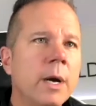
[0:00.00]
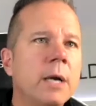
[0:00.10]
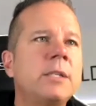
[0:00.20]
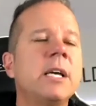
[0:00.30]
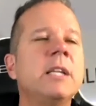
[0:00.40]

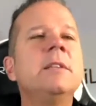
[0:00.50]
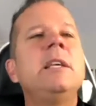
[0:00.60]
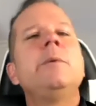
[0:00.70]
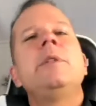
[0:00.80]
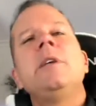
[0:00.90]

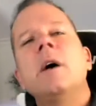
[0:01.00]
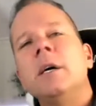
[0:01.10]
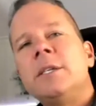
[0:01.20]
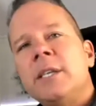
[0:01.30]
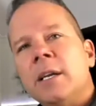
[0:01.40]
suddenly with the
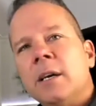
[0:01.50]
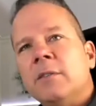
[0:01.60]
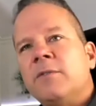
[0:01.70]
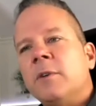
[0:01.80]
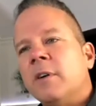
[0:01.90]
onset
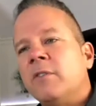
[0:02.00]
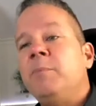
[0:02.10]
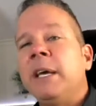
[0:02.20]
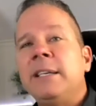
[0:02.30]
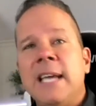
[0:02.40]
of
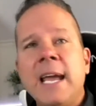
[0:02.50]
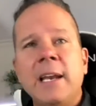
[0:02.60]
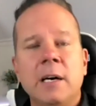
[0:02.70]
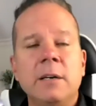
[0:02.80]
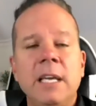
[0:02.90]
big
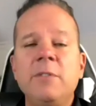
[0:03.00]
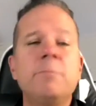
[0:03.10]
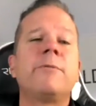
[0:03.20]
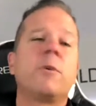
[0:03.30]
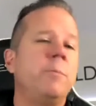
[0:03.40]
data, even
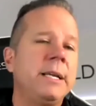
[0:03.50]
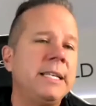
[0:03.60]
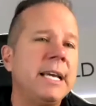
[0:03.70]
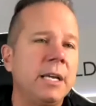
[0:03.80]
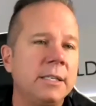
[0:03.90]
before big
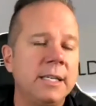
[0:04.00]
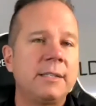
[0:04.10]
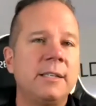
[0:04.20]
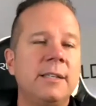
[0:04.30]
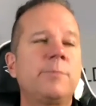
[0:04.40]
data
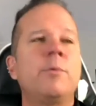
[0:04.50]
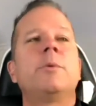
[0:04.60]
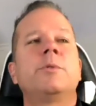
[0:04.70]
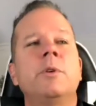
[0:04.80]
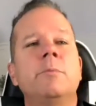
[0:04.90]
existed, this book
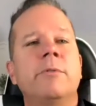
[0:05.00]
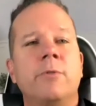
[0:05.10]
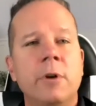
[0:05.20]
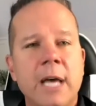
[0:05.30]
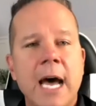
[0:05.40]
was written
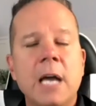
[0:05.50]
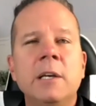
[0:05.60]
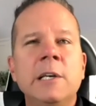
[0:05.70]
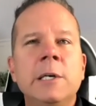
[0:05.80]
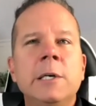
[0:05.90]
before that,
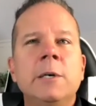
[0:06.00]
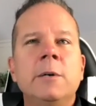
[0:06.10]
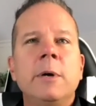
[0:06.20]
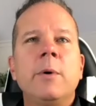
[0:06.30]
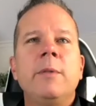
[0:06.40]

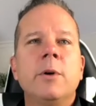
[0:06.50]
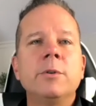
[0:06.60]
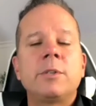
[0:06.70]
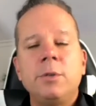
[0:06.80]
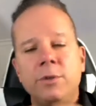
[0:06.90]

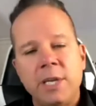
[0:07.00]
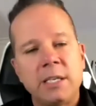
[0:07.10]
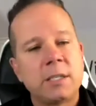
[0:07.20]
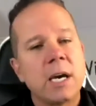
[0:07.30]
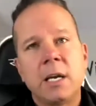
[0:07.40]
those two
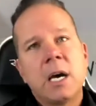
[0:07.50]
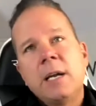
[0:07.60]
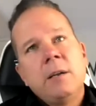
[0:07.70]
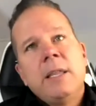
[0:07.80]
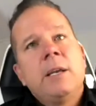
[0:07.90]
things kind
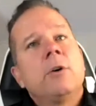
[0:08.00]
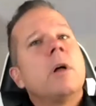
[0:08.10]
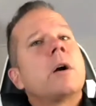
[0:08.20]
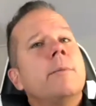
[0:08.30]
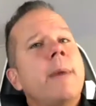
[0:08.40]
of they no
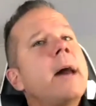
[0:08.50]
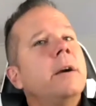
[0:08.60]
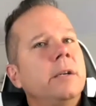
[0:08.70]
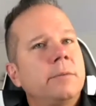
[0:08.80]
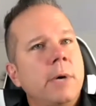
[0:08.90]
longer
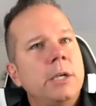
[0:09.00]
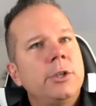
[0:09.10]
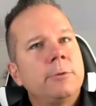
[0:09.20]
mattered as much.